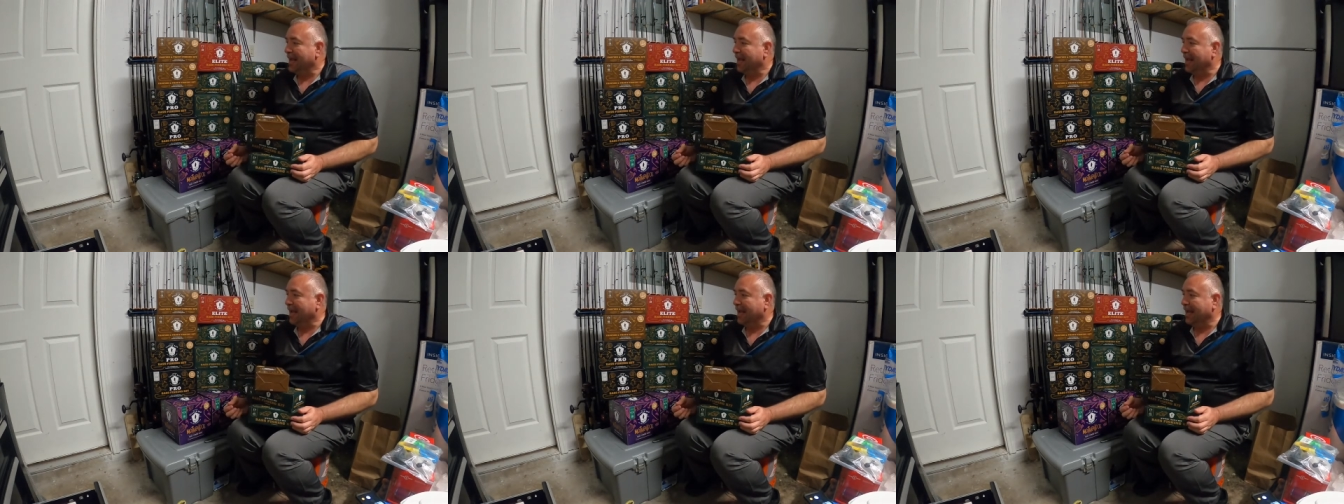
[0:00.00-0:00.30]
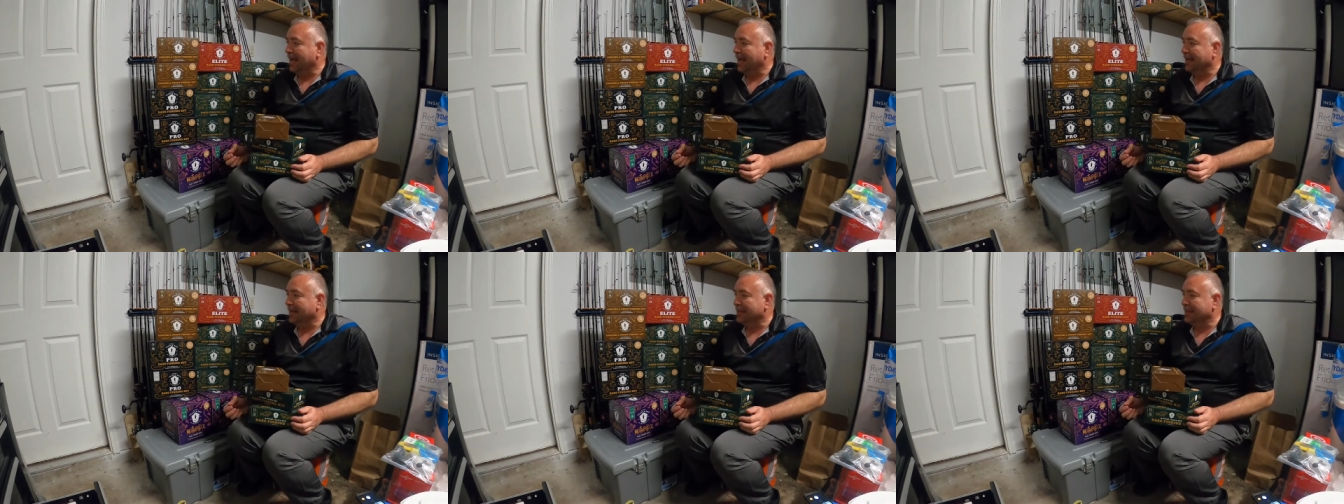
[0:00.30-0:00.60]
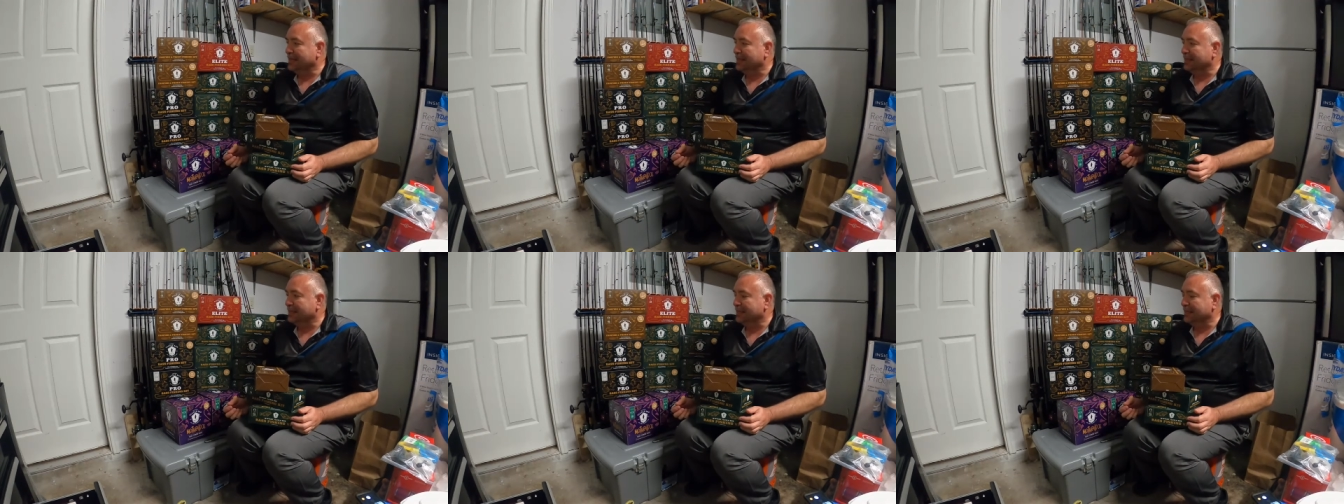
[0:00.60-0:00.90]

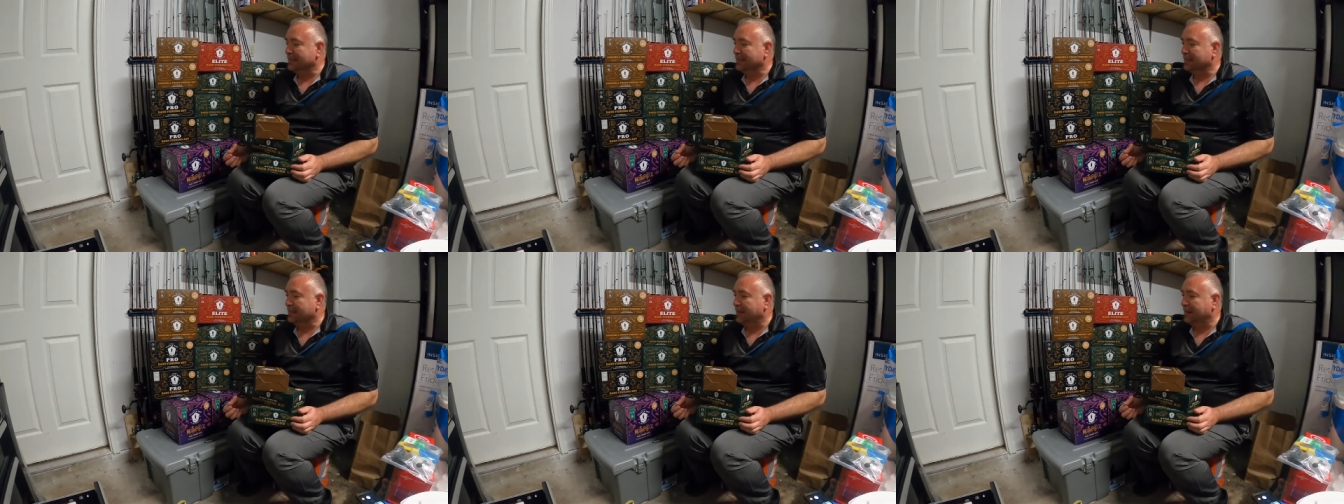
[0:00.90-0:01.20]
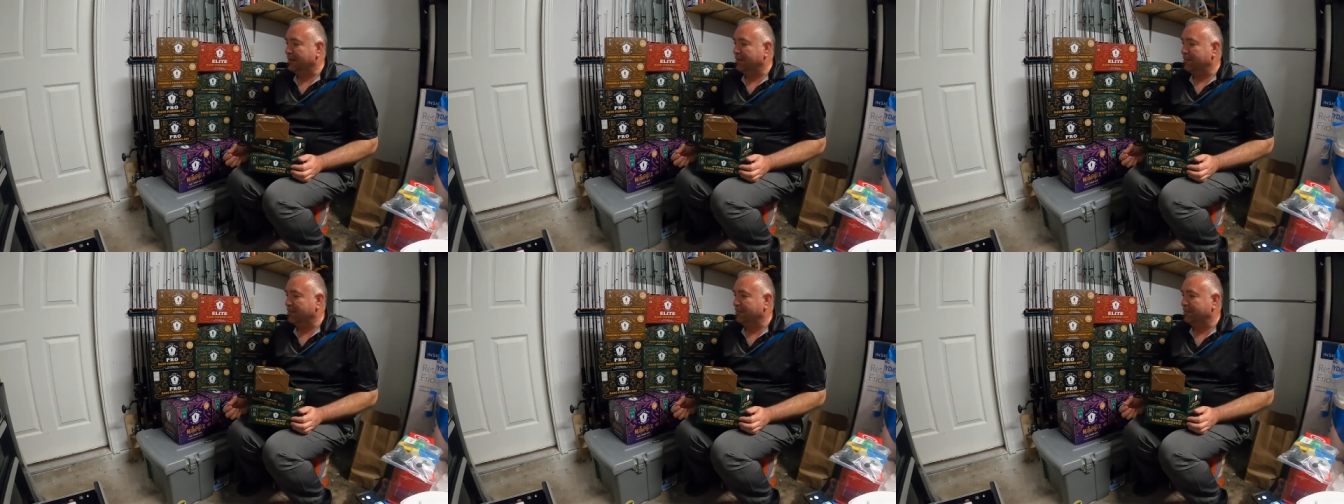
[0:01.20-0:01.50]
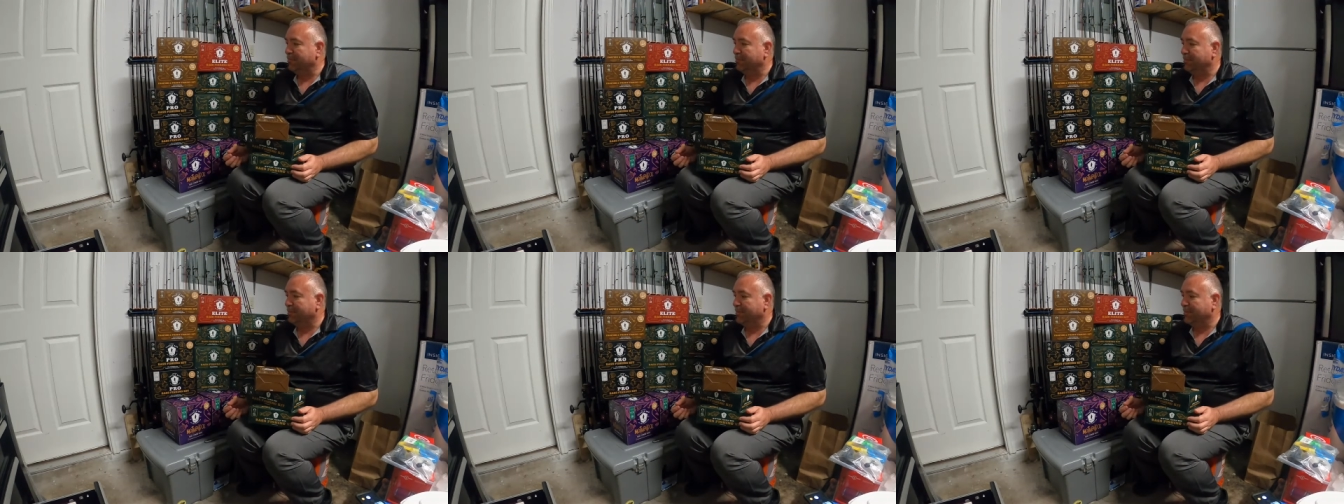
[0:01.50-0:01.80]
and
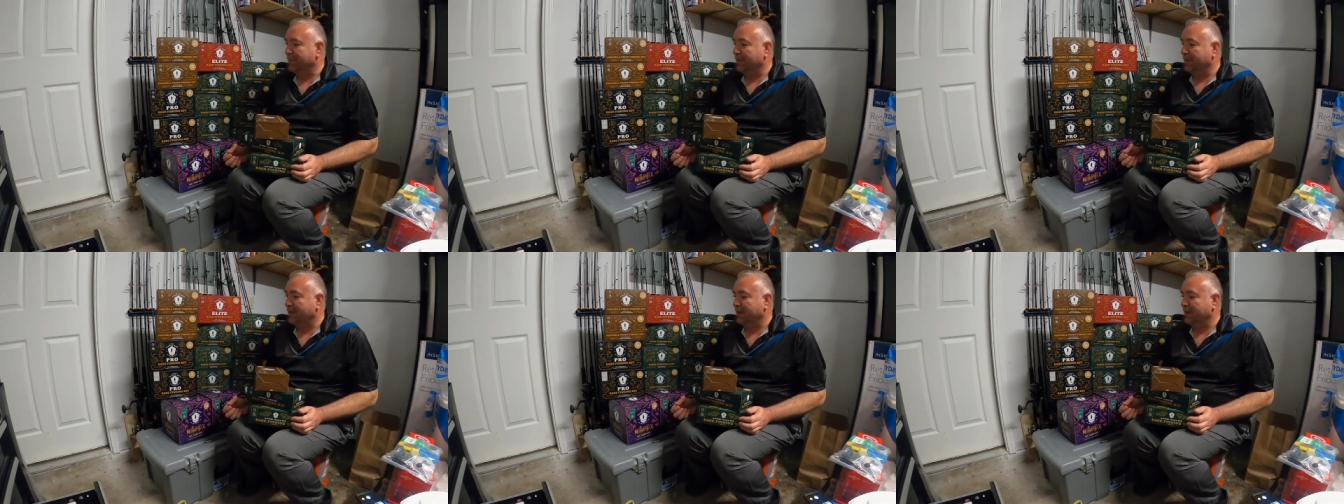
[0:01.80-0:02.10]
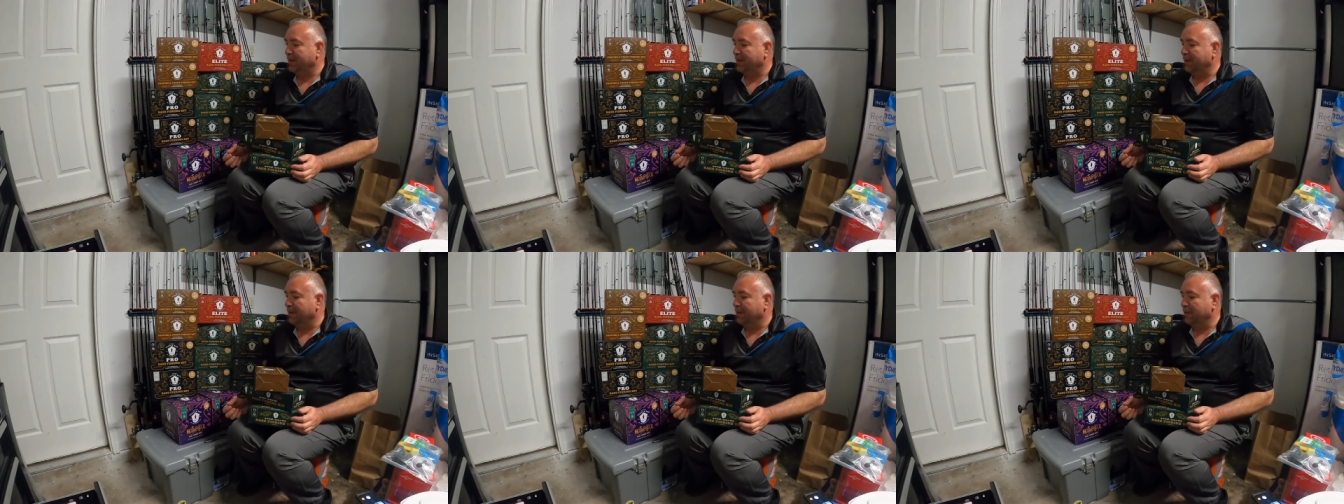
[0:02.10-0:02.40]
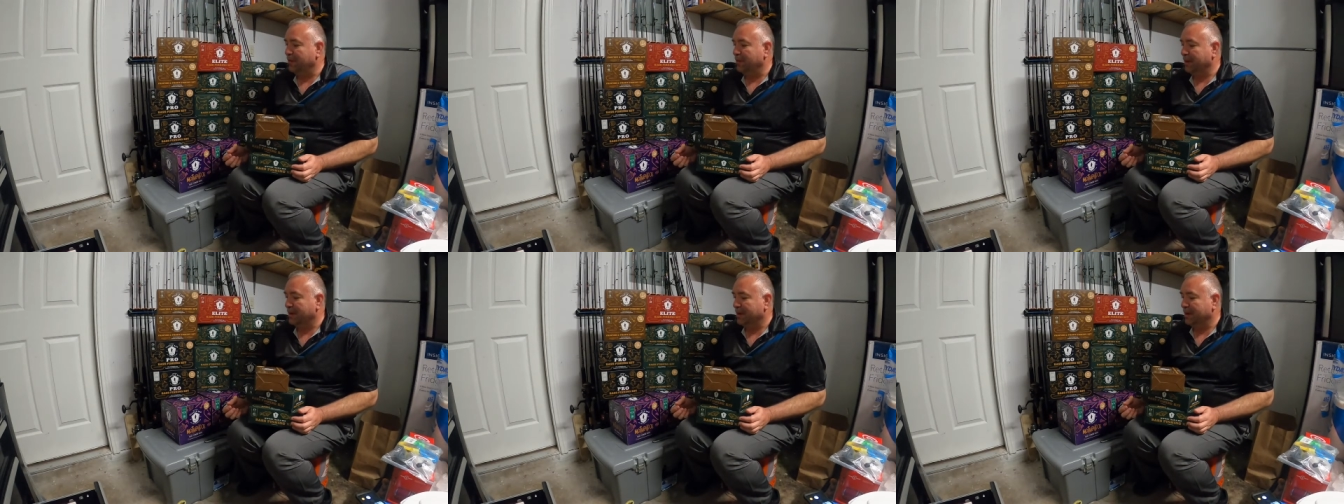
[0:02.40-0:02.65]
you know,